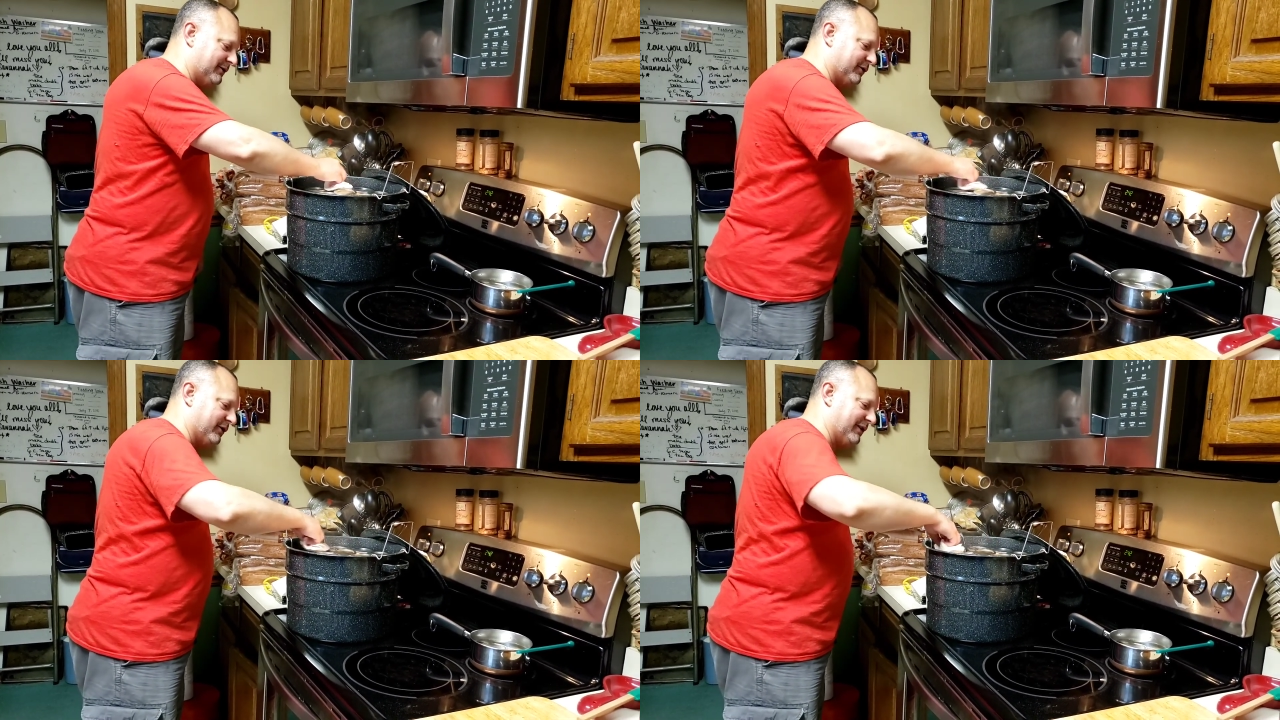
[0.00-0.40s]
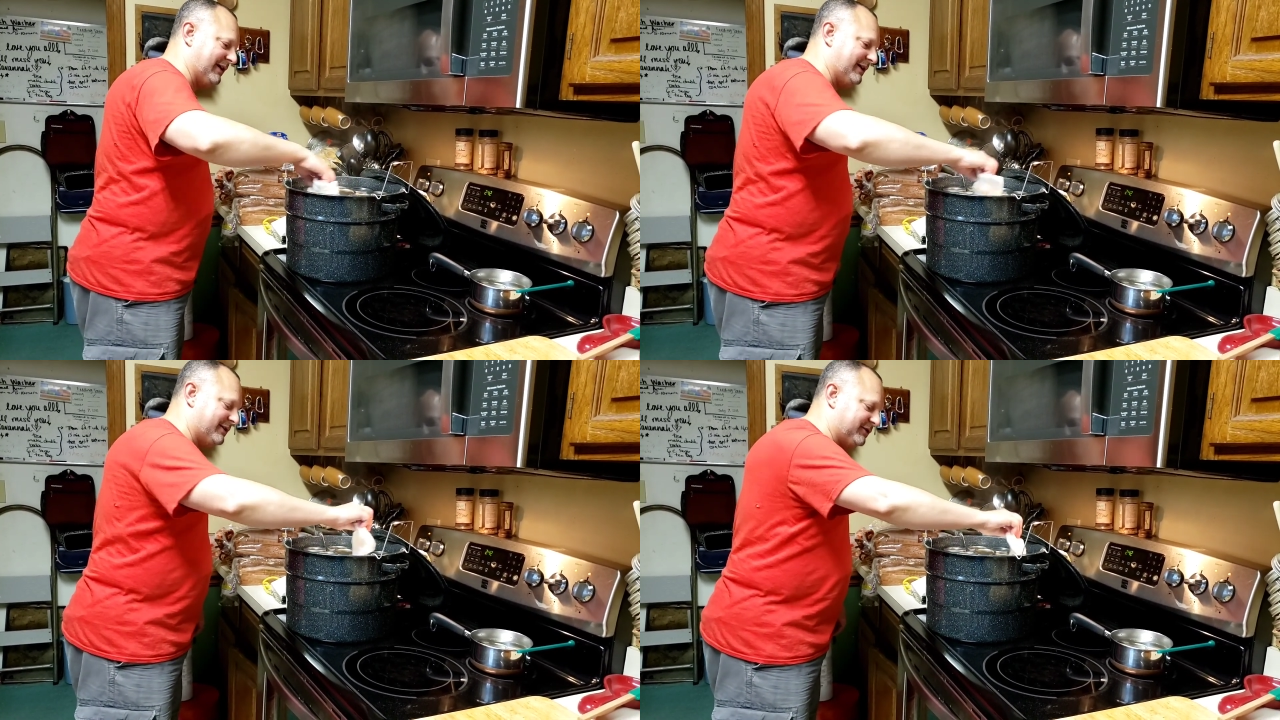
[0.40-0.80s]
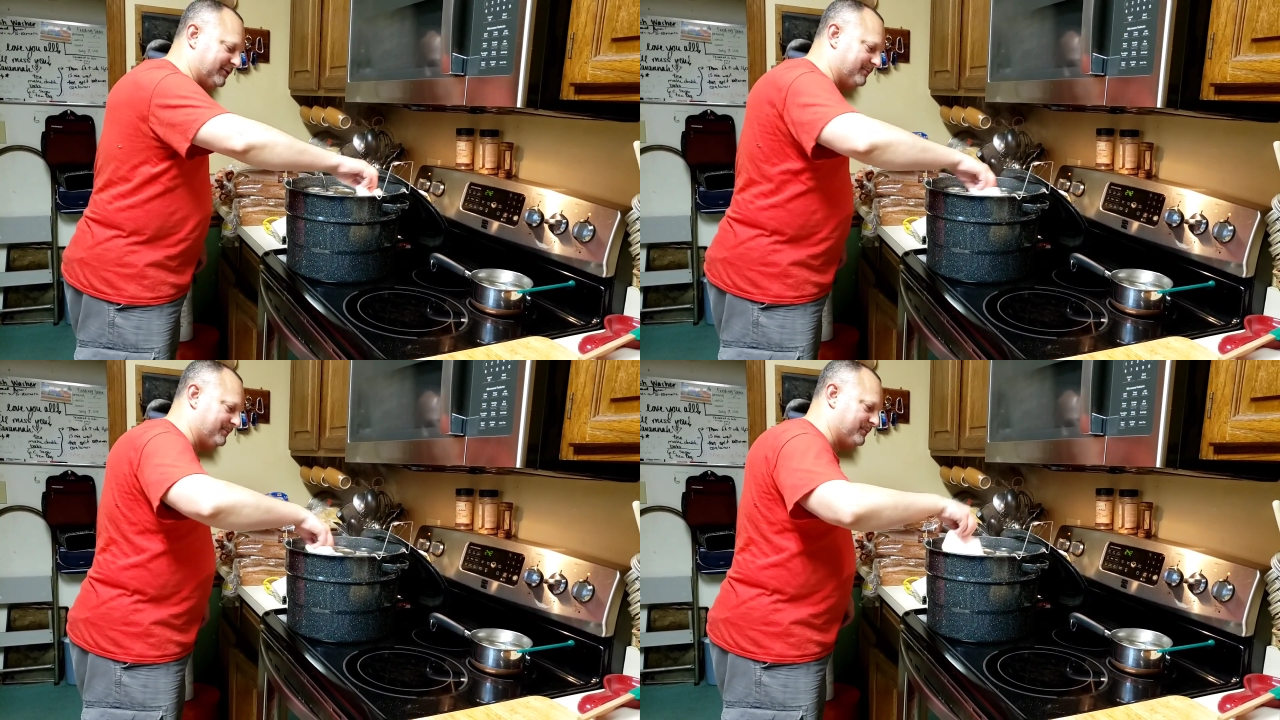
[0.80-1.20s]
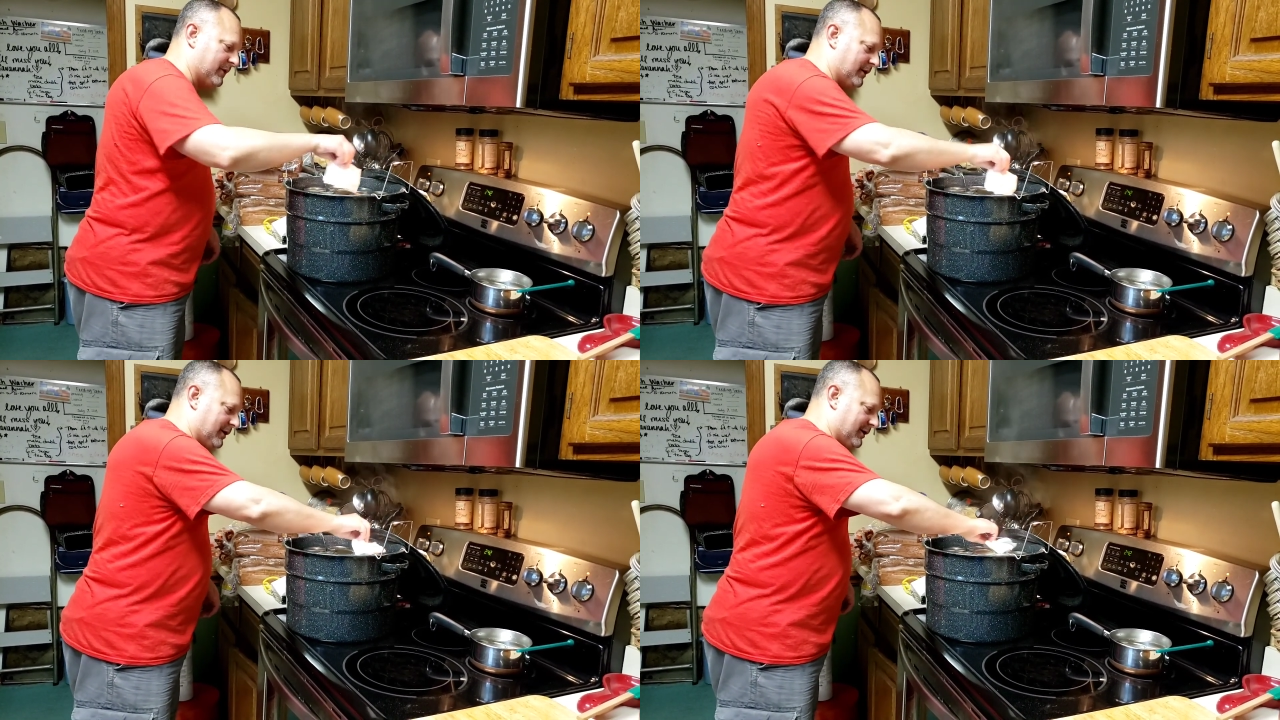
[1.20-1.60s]
So the lids
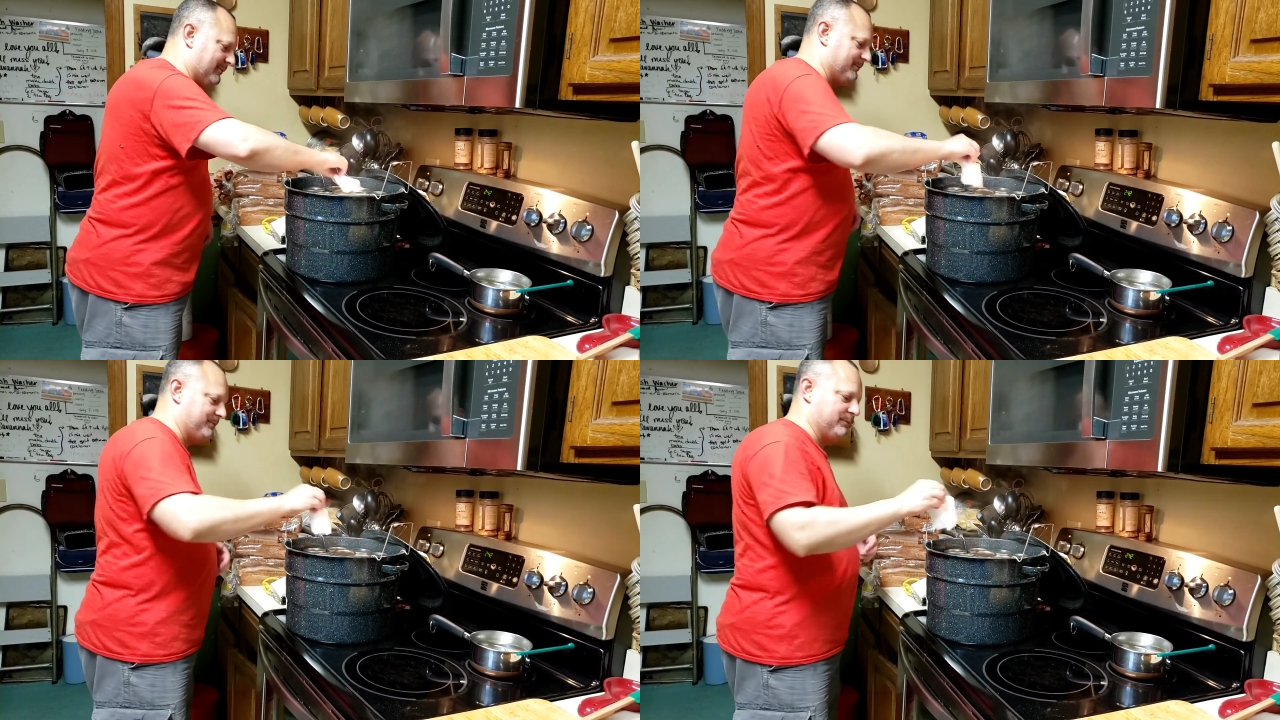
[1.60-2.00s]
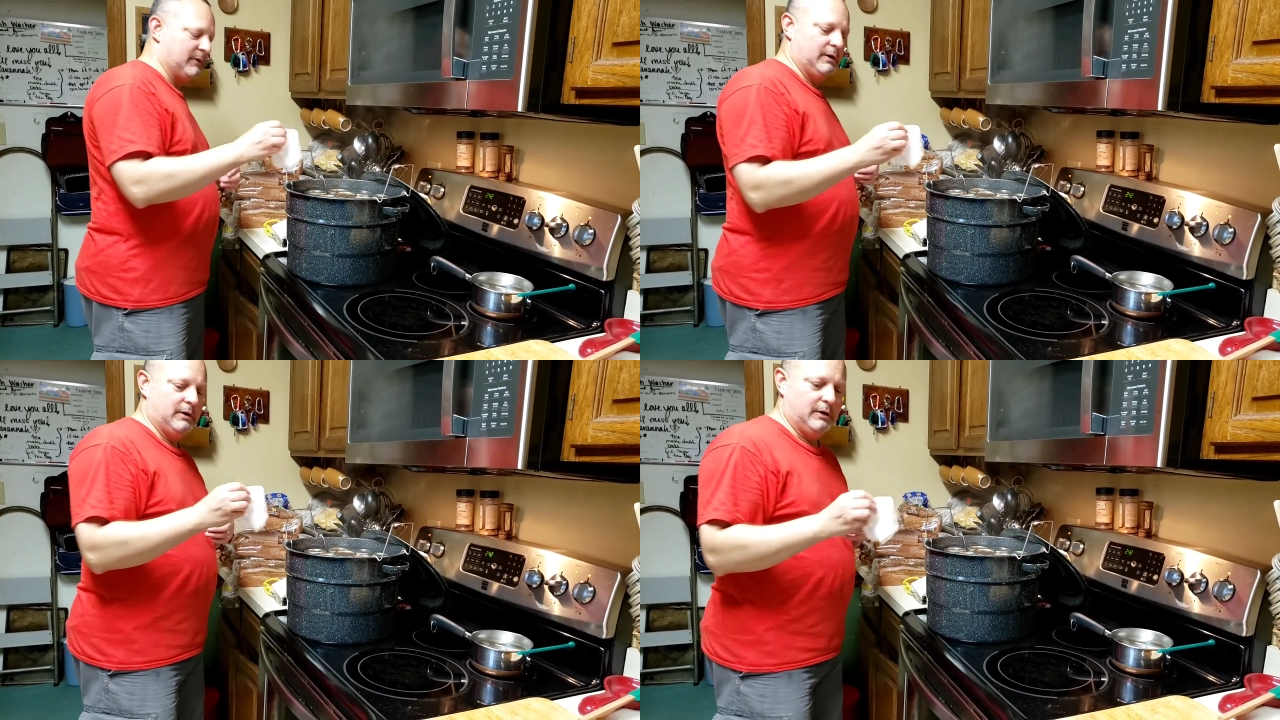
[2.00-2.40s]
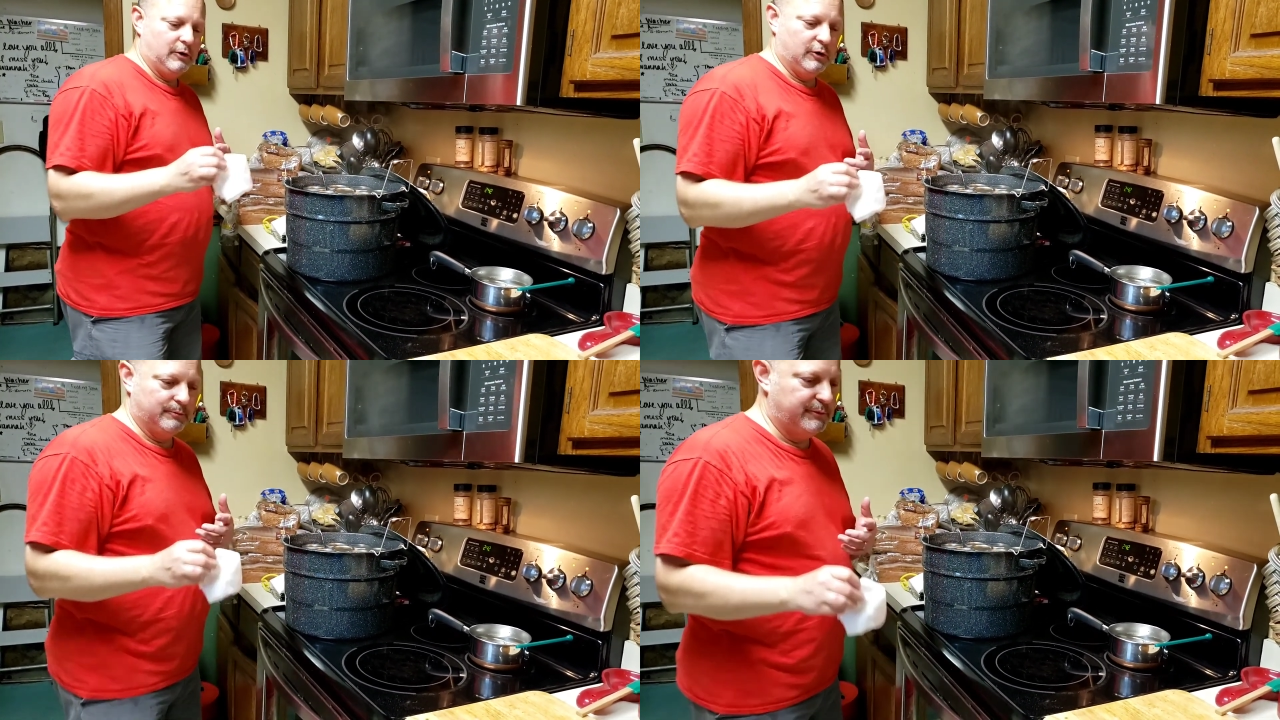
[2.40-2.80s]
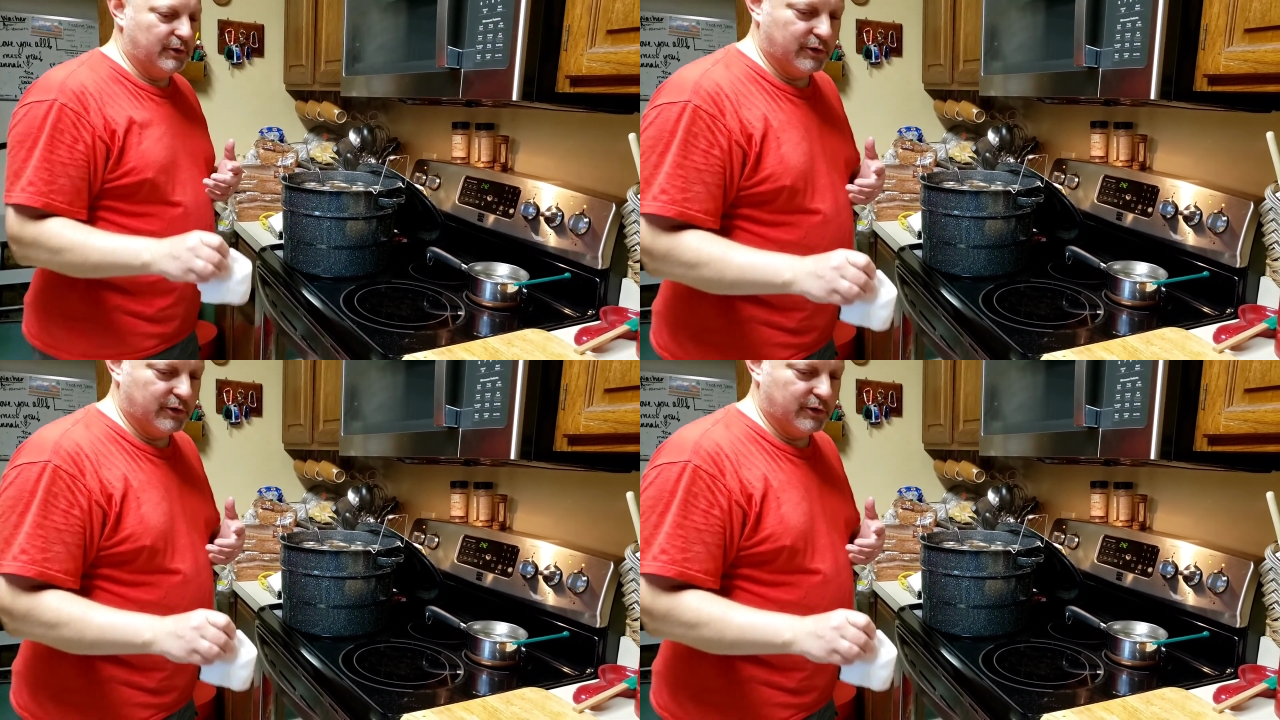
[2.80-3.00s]
are